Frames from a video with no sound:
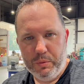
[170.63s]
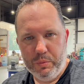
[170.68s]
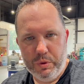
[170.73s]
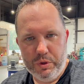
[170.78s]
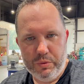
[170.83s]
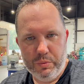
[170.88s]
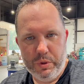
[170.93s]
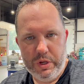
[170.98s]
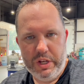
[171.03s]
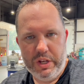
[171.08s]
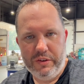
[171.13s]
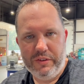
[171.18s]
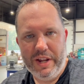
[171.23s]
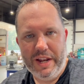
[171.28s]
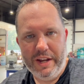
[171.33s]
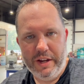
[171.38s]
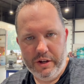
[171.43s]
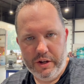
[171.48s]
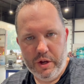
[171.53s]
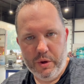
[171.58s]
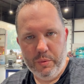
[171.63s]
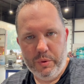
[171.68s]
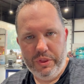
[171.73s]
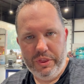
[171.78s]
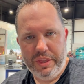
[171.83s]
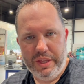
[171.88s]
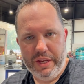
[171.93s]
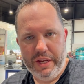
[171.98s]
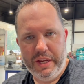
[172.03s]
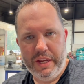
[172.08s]
which we decided to go with
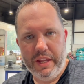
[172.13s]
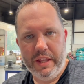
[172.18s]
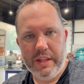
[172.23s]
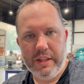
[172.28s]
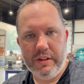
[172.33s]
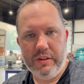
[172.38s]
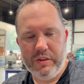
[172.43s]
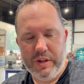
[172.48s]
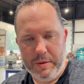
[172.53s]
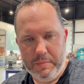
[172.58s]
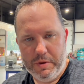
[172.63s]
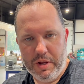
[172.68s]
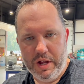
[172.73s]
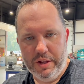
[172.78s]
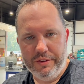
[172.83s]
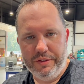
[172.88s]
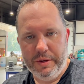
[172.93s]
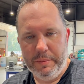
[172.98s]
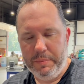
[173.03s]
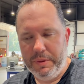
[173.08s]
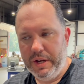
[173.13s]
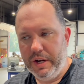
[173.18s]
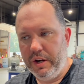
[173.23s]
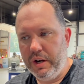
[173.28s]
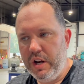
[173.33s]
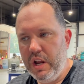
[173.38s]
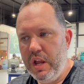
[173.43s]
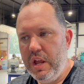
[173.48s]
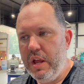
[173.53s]
the same concept there.